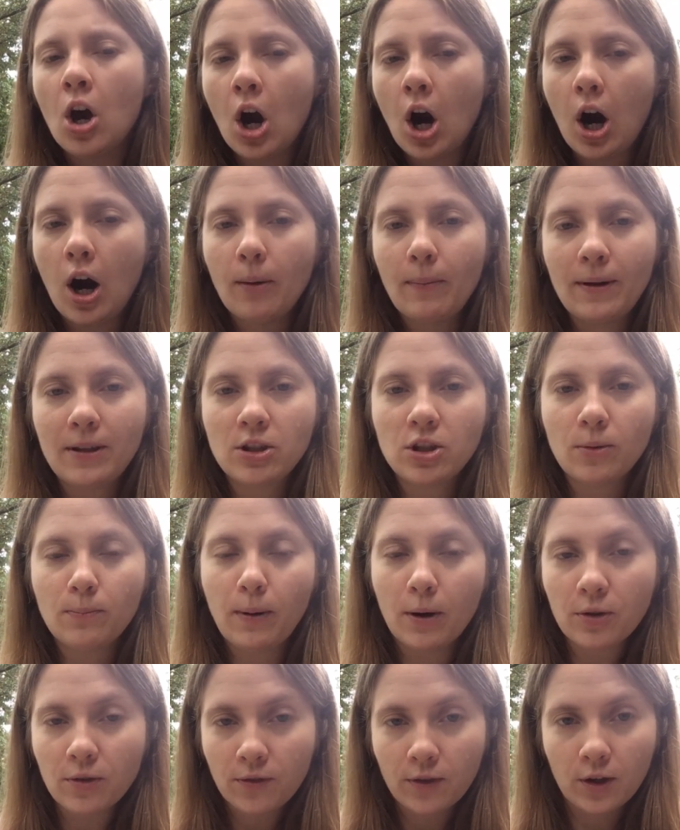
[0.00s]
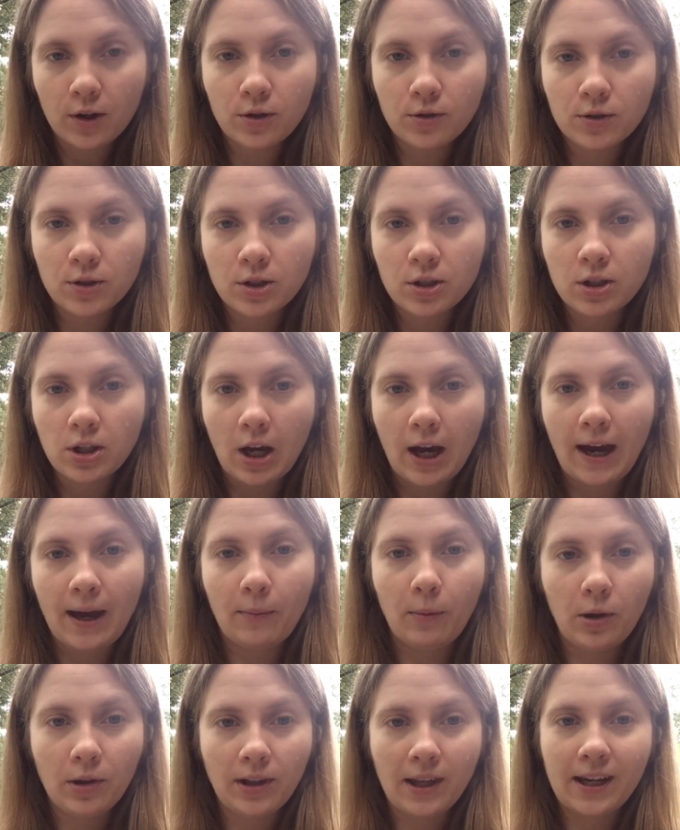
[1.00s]
And so both of those I
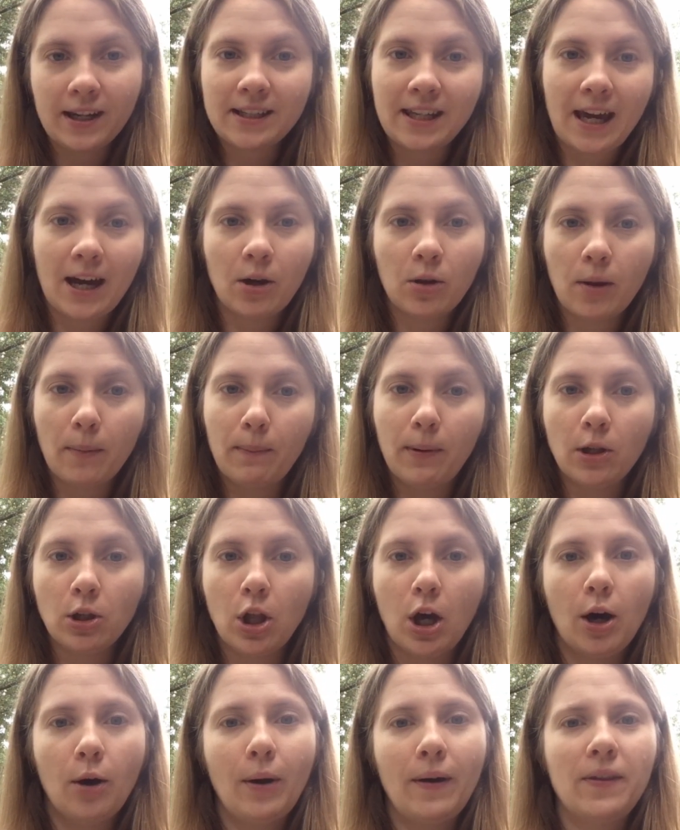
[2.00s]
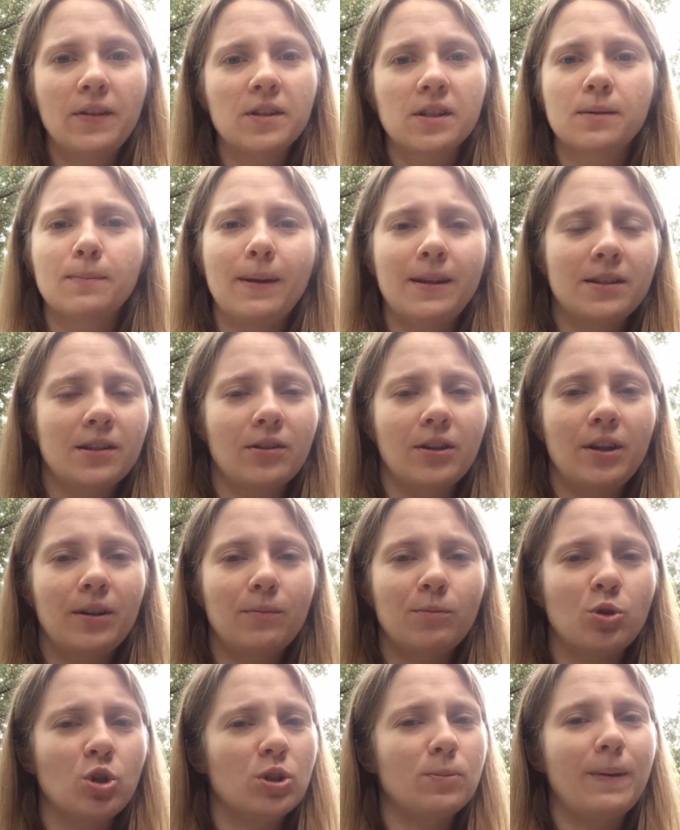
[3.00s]
will link down below, and this is basically
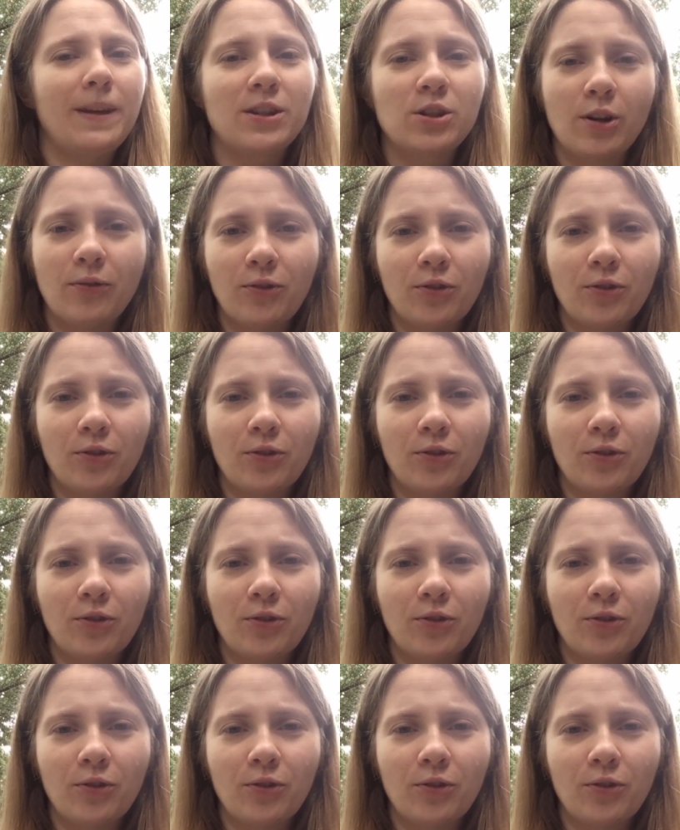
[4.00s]
just based off